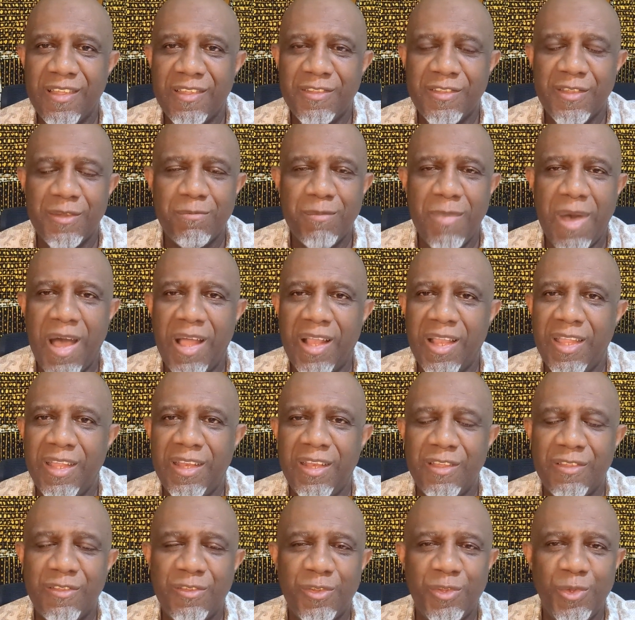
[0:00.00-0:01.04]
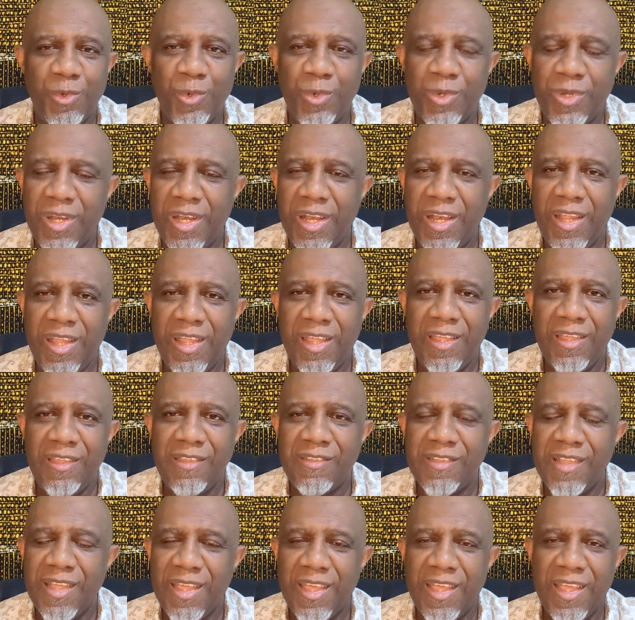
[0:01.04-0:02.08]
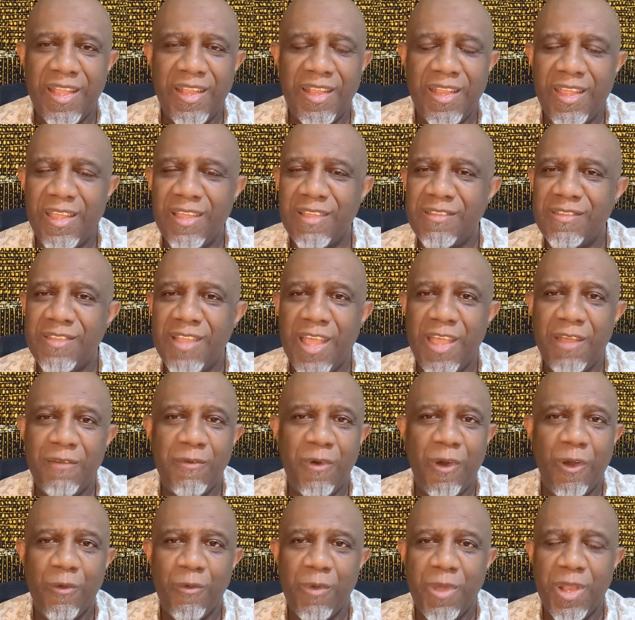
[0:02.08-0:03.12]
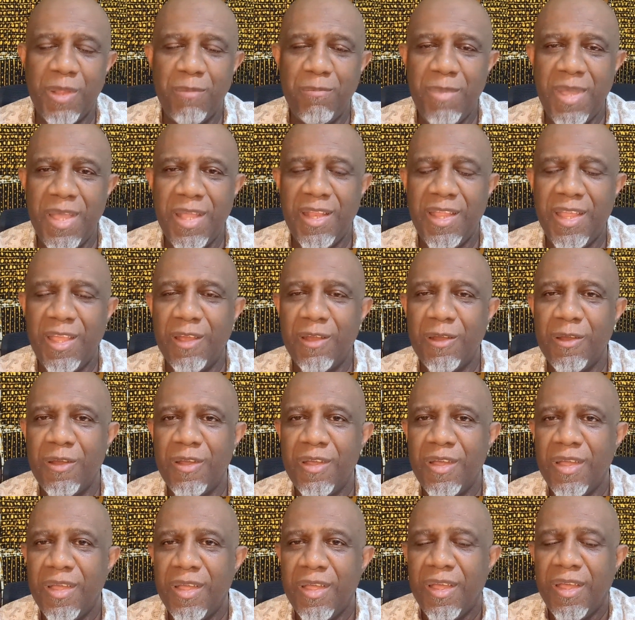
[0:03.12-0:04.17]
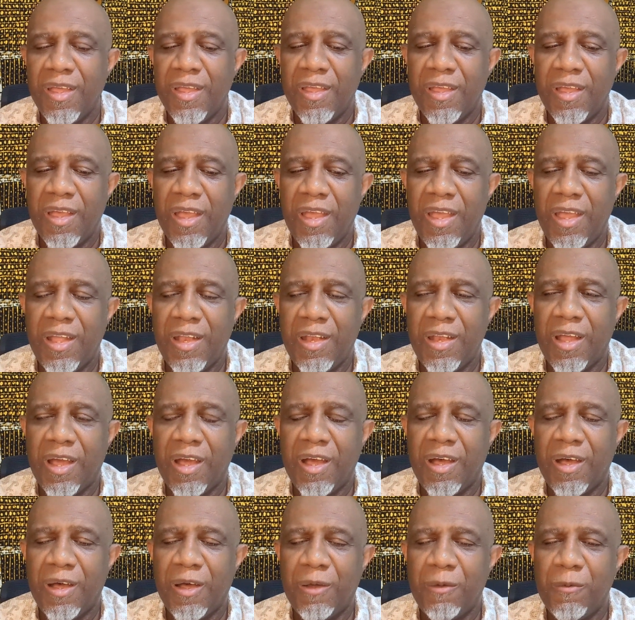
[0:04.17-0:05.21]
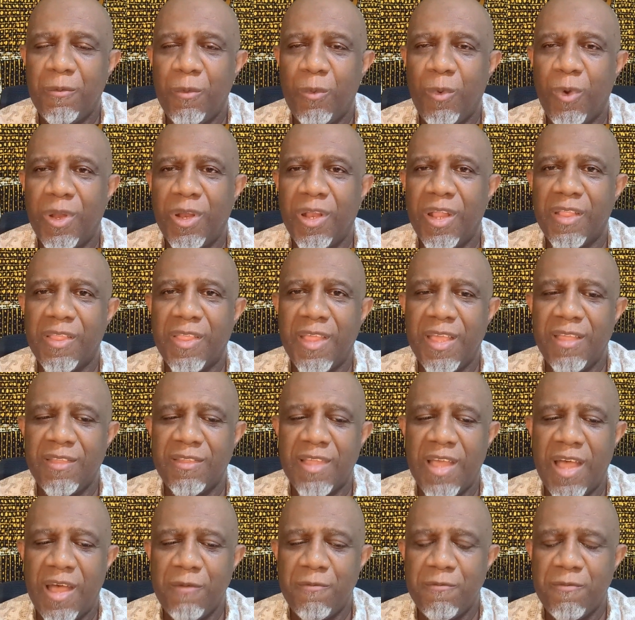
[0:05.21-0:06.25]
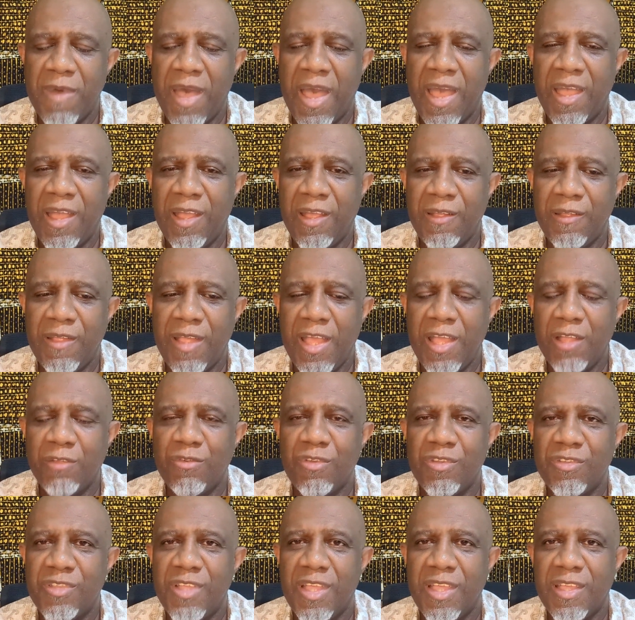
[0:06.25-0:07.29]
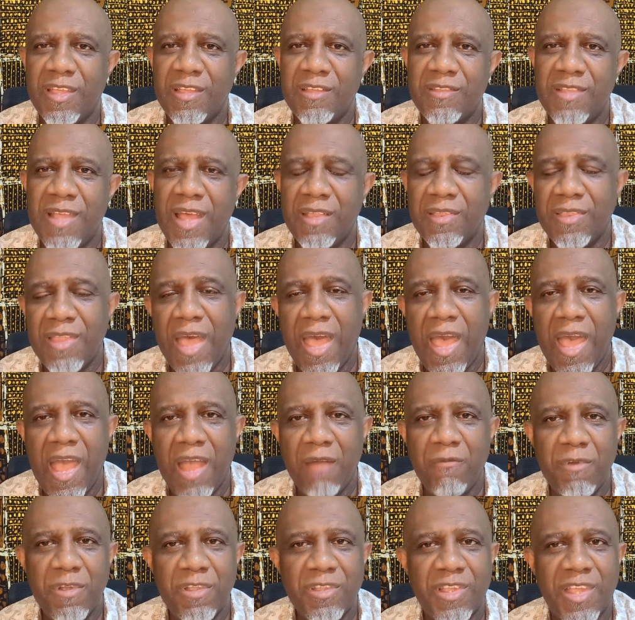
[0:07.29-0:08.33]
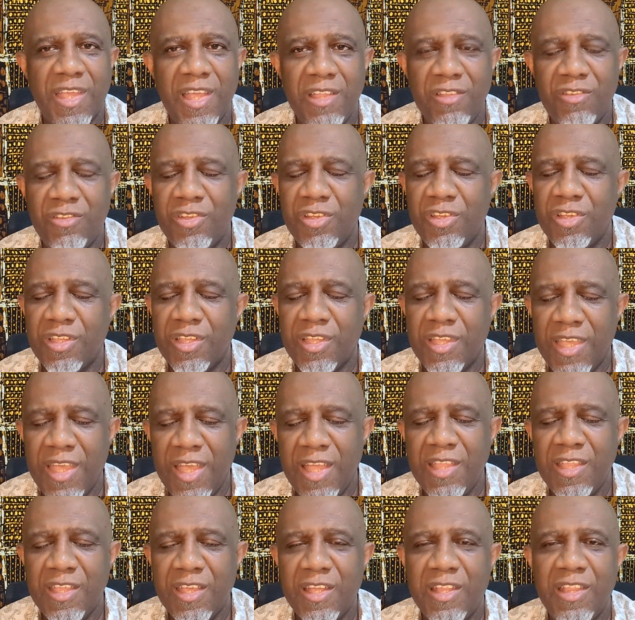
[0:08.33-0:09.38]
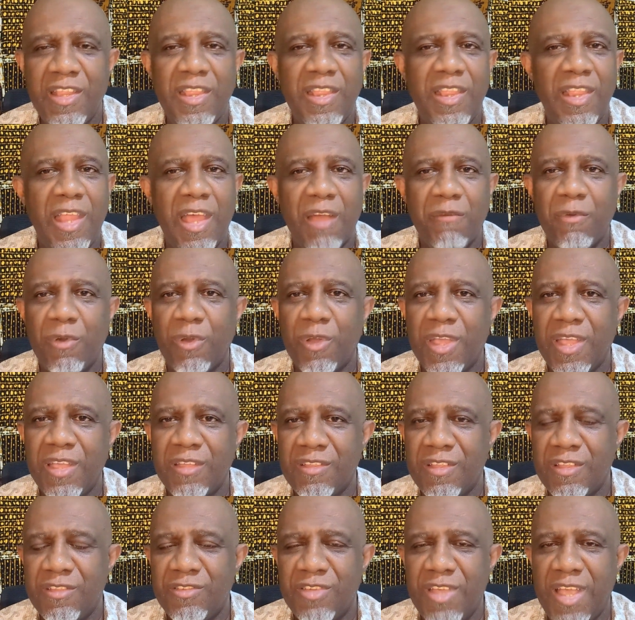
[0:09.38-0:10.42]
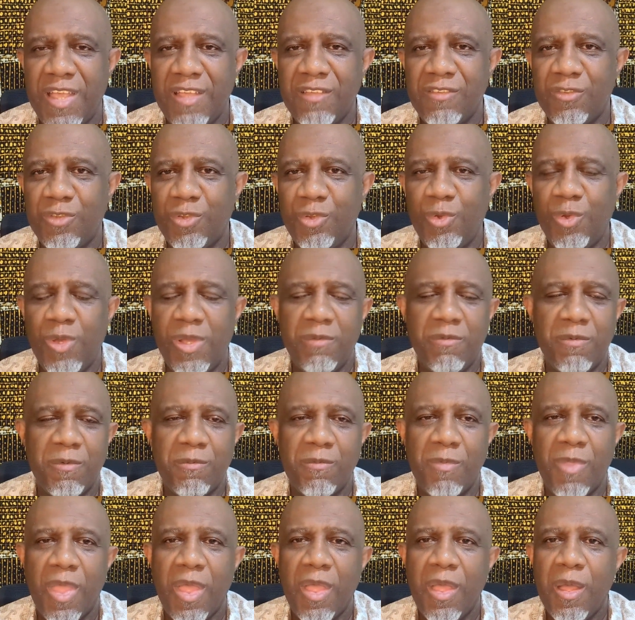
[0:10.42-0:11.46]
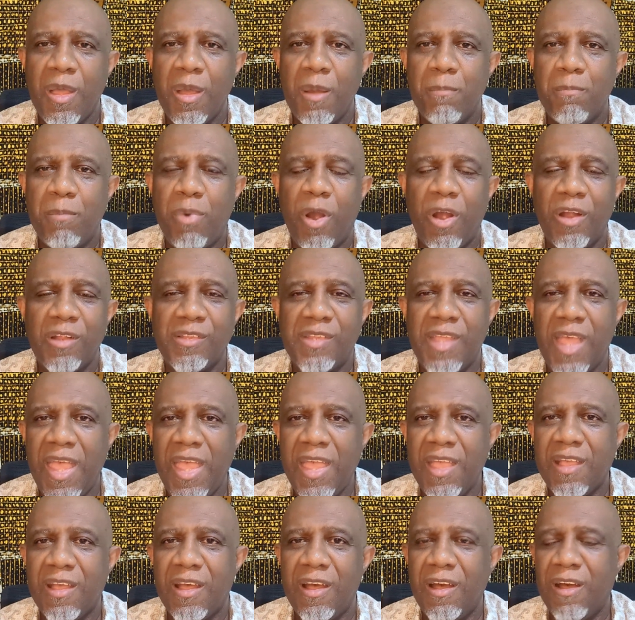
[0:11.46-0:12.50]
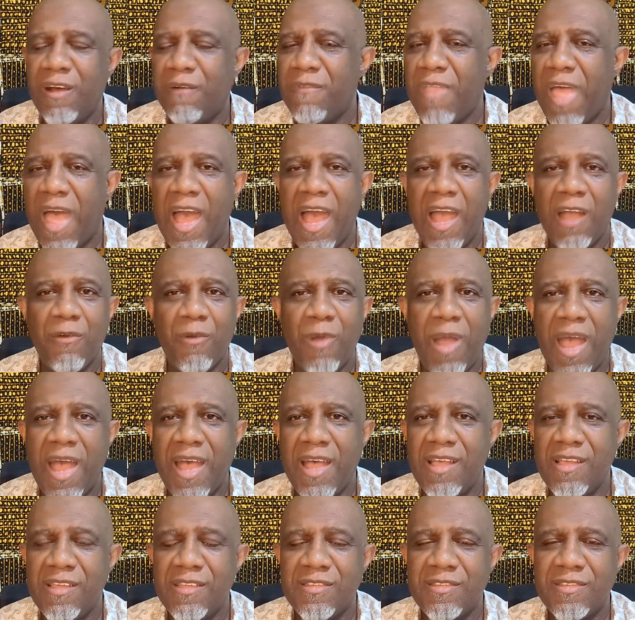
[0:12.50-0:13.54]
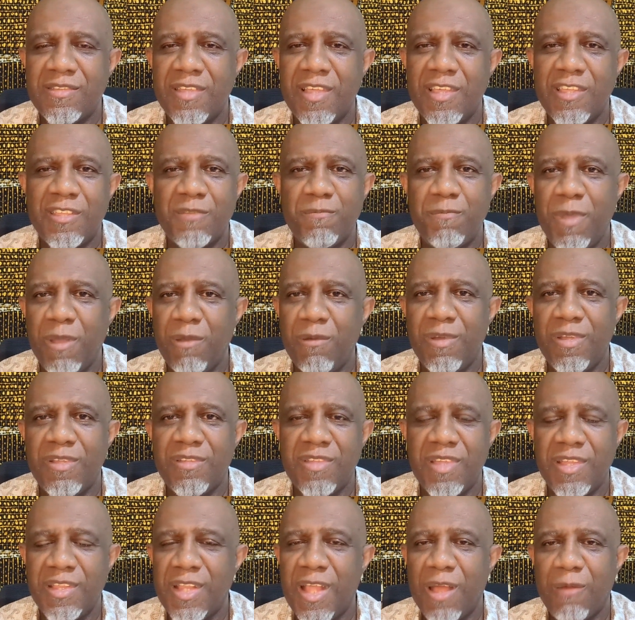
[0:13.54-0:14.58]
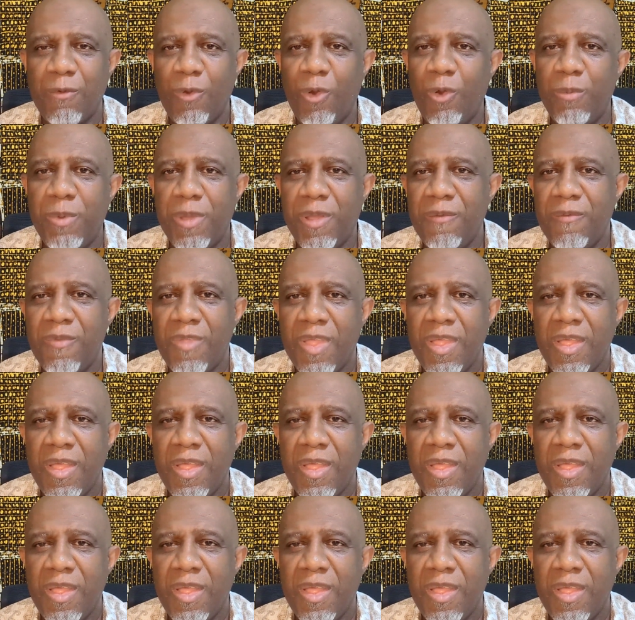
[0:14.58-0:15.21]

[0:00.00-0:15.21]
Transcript: the Somali, the Sudanese, the Indians, they've already been here. And one of the things I find interesting is that the average Kenyan never gets a chance to even partake of the high-rise experience in Nairobi.